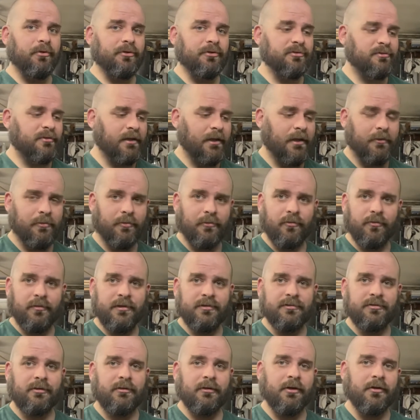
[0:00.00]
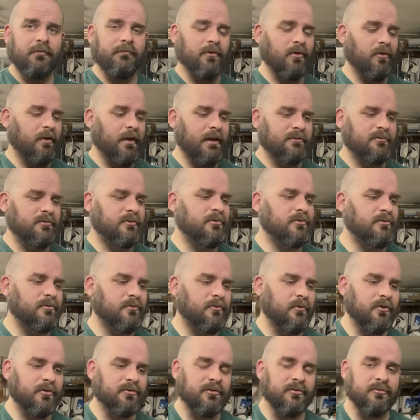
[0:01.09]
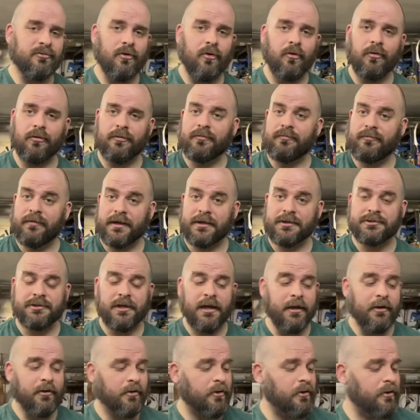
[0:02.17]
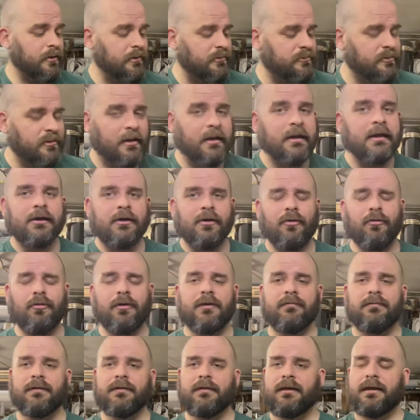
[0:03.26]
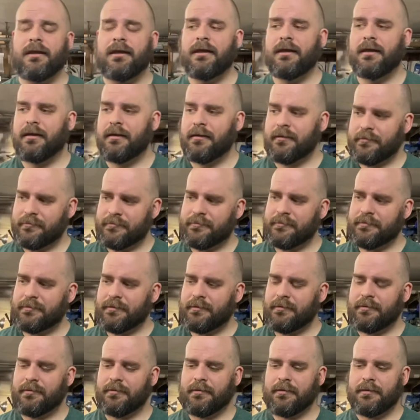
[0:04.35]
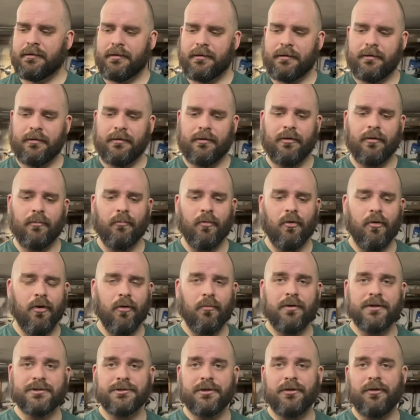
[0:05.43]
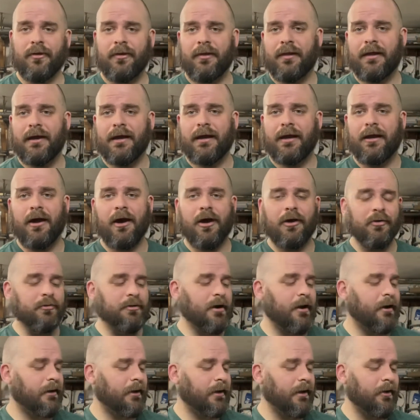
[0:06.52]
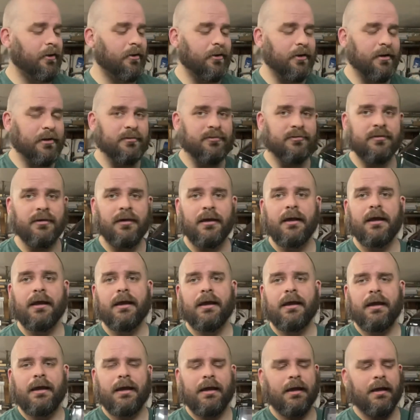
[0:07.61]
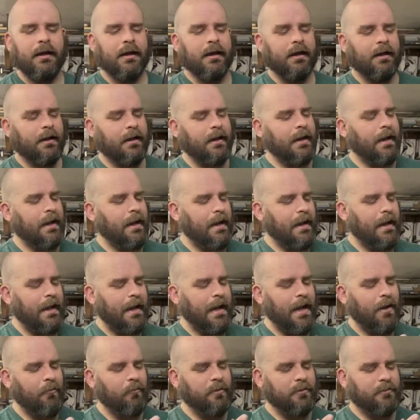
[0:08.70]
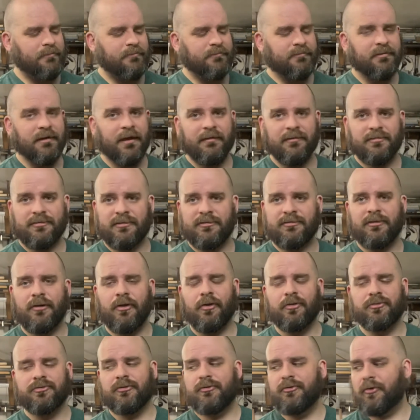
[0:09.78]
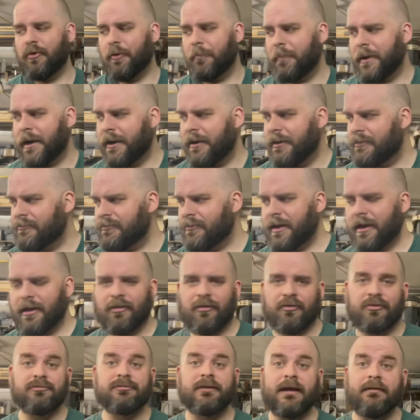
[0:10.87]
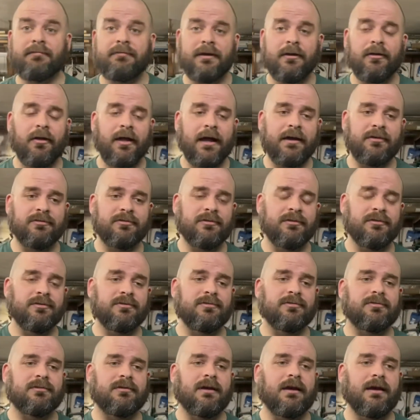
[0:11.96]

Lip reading: see through these clear view lenses versus old fixed shade hoods, or even the, more original auto darkening hoods. I would say this is closer to a pair of regular safety glasses